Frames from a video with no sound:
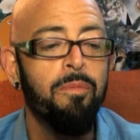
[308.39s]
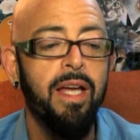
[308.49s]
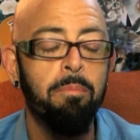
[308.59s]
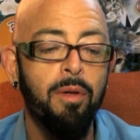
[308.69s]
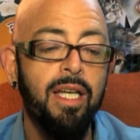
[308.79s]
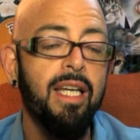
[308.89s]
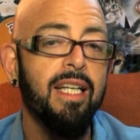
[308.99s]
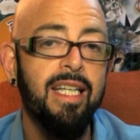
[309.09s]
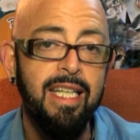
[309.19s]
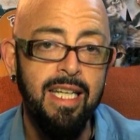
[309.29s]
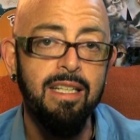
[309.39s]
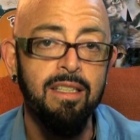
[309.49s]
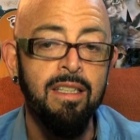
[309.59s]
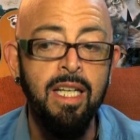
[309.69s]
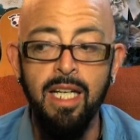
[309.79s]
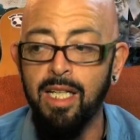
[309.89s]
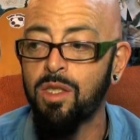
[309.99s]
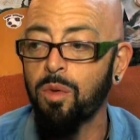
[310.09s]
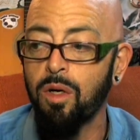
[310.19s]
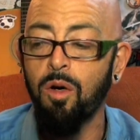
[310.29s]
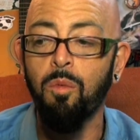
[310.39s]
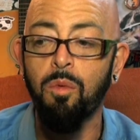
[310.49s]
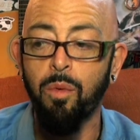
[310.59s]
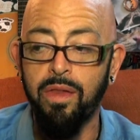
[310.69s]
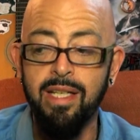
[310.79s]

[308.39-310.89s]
that bringing in a kitten into a home with